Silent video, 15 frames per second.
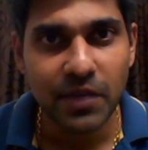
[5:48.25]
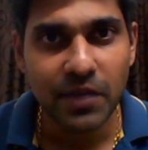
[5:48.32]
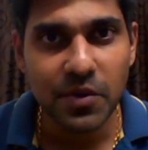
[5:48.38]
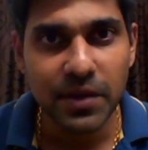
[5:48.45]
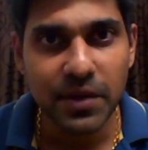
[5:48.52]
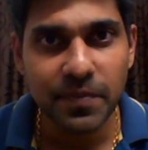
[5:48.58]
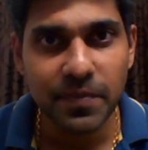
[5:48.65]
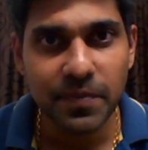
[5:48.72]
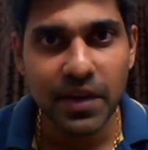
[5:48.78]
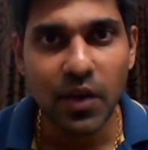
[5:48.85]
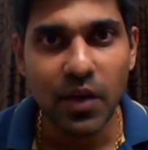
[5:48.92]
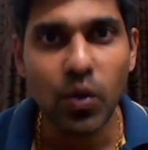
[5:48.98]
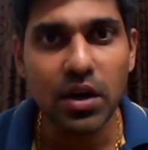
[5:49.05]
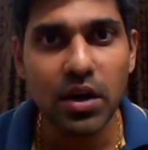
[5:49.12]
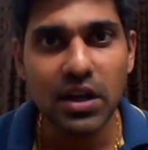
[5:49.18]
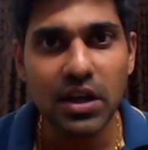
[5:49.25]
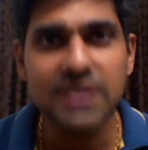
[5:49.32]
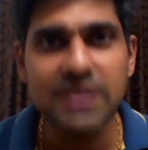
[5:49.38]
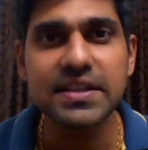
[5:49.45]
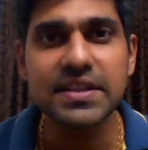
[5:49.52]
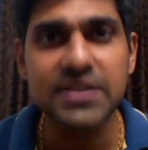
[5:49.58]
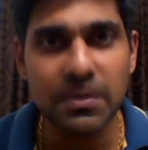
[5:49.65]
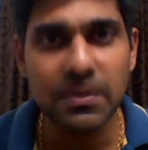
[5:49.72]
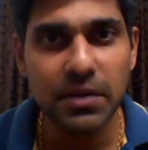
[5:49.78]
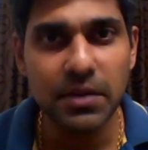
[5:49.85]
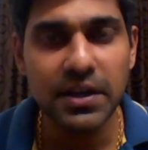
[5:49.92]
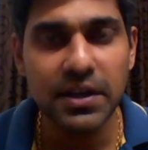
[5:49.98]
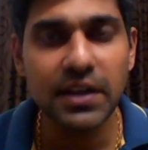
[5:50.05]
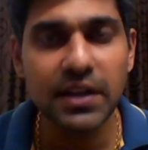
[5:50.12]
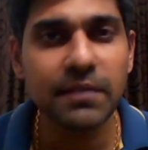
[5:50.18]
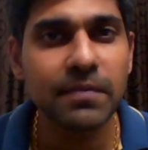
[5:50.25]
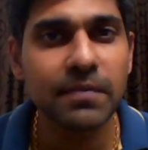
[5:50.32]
Okay, one is the stability